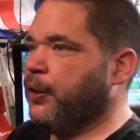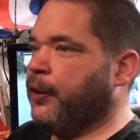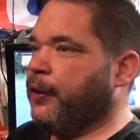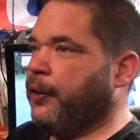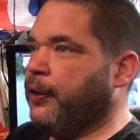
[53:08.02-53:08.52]

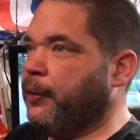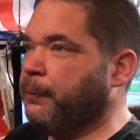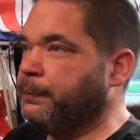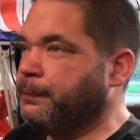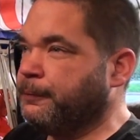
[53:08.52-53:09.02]
yeah,
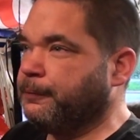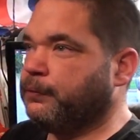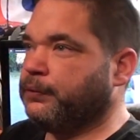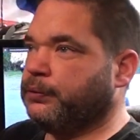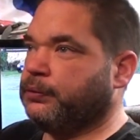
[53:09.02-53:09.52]
um
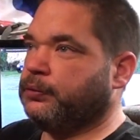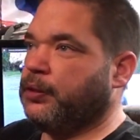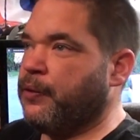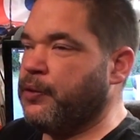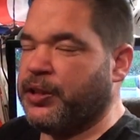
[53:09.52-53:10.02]

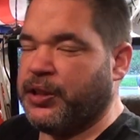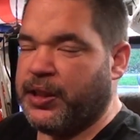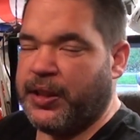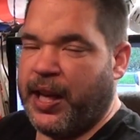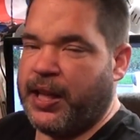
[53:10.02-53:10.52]
not actually
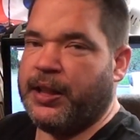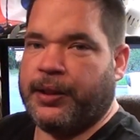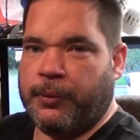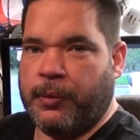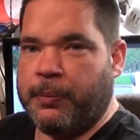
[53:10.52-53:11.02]
done
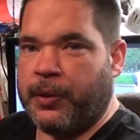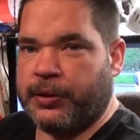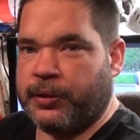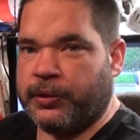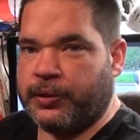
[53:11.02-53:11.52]
anything with
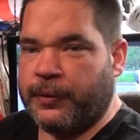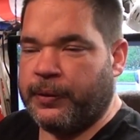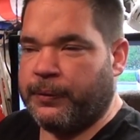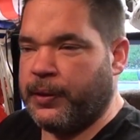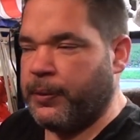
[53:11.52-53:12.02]
bicycles
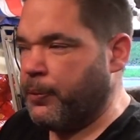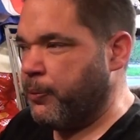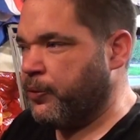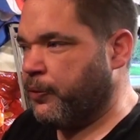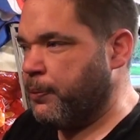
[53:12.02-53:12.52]
over at uh,
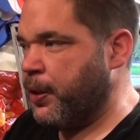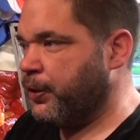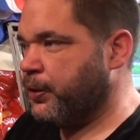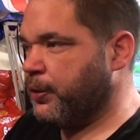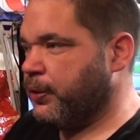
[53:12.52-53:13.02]
Mum's for
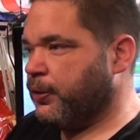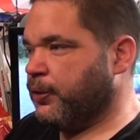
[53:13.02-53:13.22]
months.